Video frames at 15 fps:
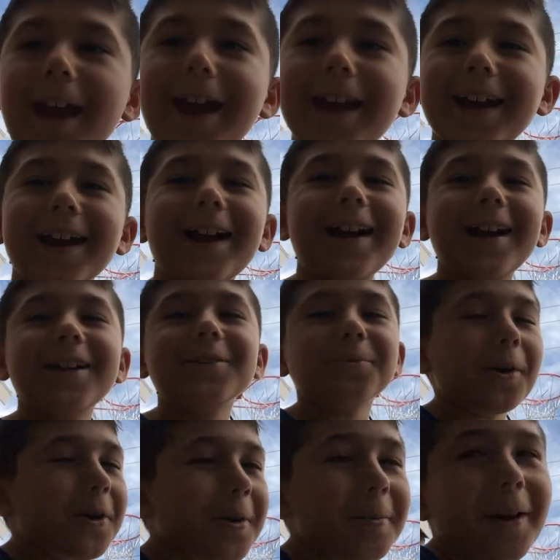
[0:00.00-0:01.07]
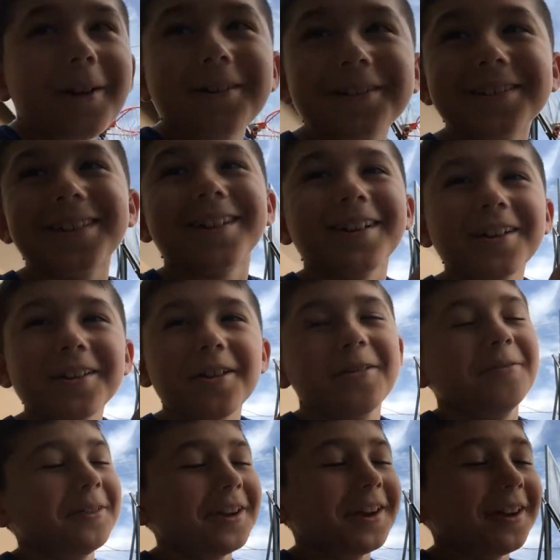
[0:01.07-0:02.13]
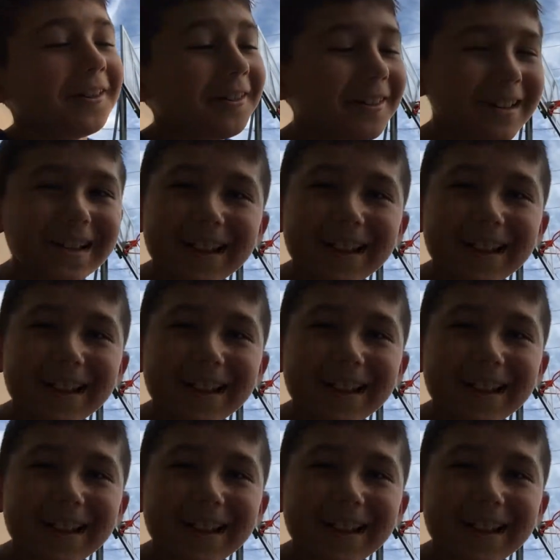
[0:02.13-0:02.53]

Hey guys, welcome back with another video.